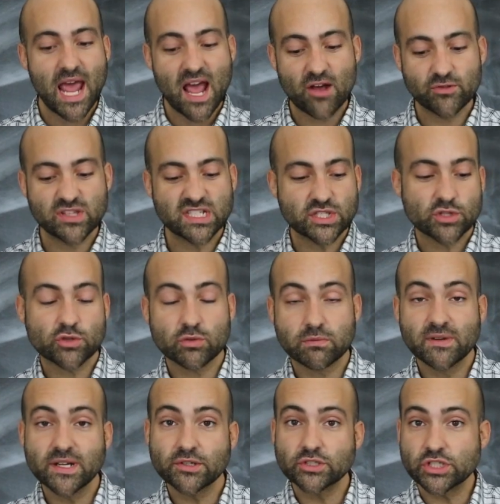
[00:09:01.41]
how this
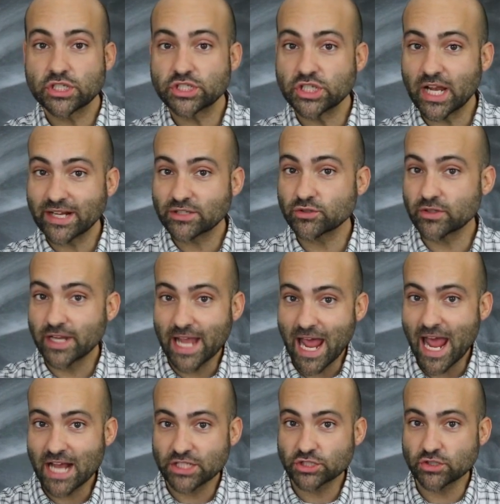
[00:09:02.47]
career trajectory
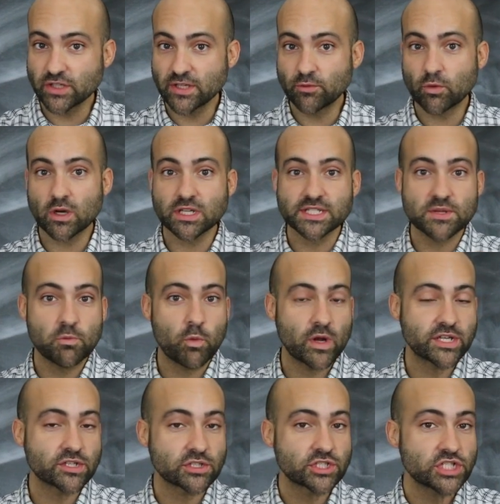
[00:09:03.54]
actually works, and
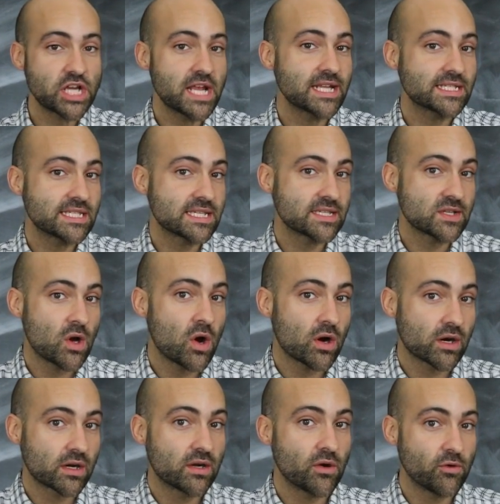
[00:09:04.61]
what your chances
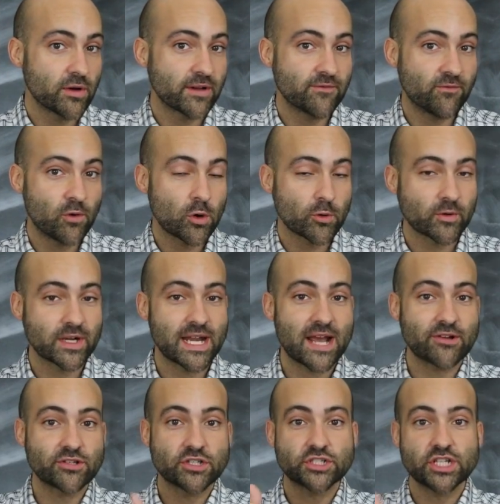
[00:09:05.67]
are going forward, and how
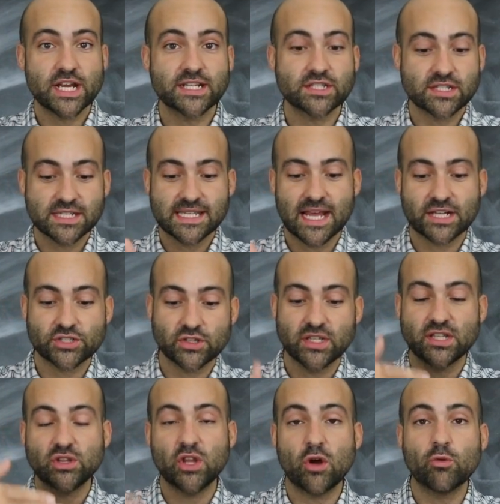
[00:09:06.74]
your chances
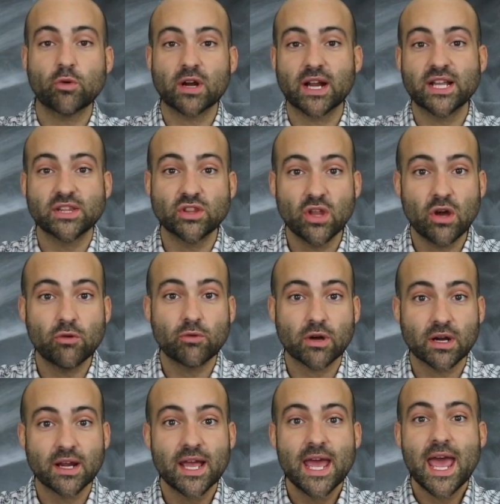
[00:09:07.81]
actually lower and
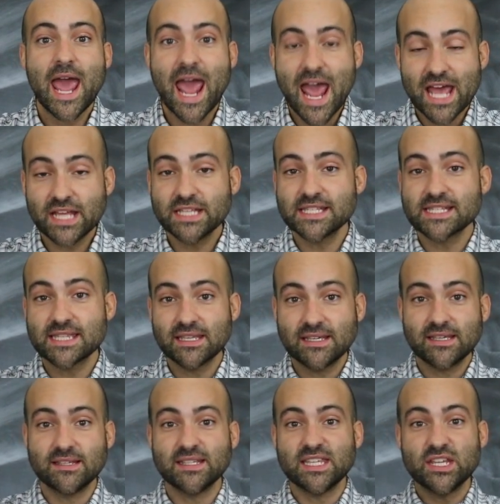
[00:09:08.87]
lower as
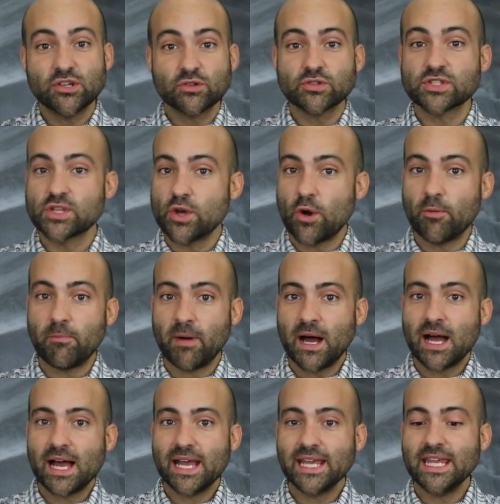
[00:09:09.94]
the years go
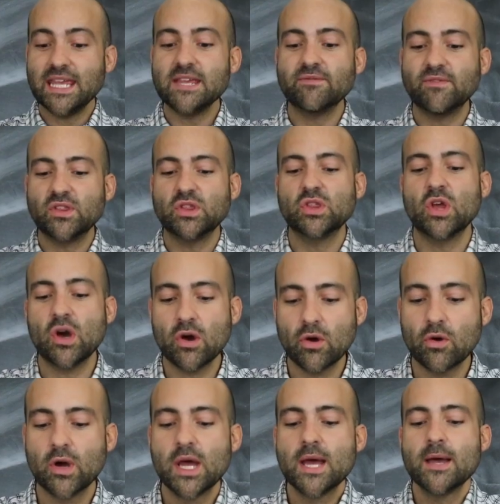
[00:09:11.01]
by, even
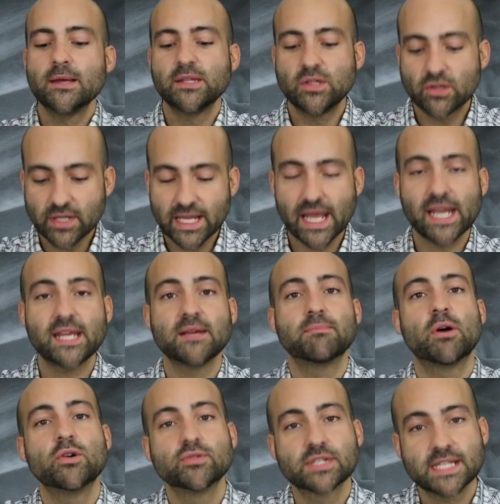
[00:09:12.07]
though you're getting
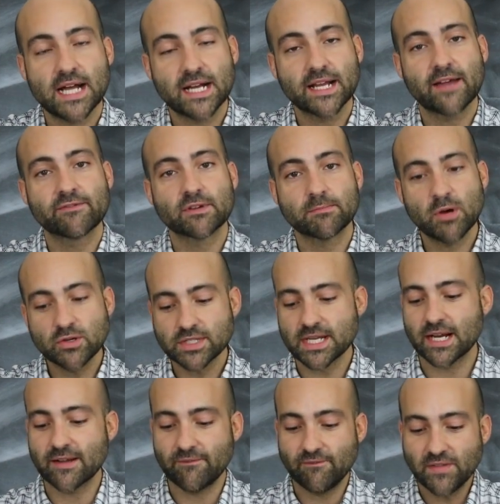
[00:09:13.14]
postdoc after
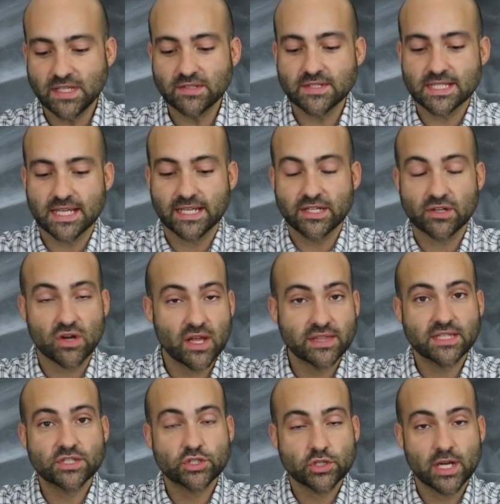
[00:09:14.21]
postdoc. It feels like you're
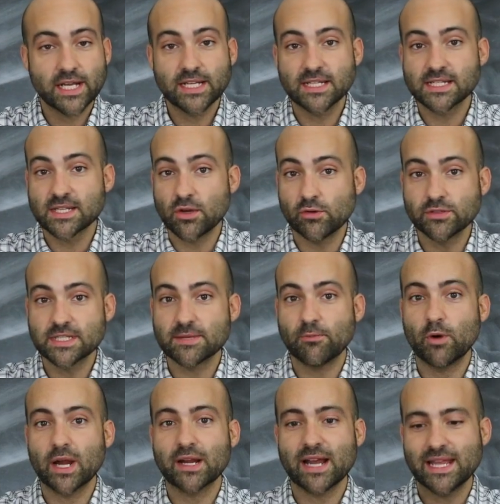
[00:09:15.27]
on this train, it's going
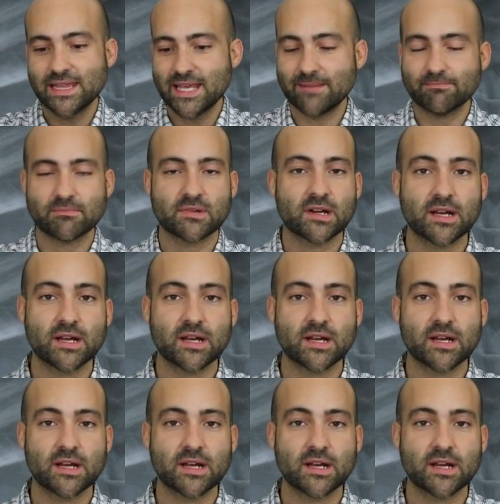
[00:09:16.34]
somewhere, and then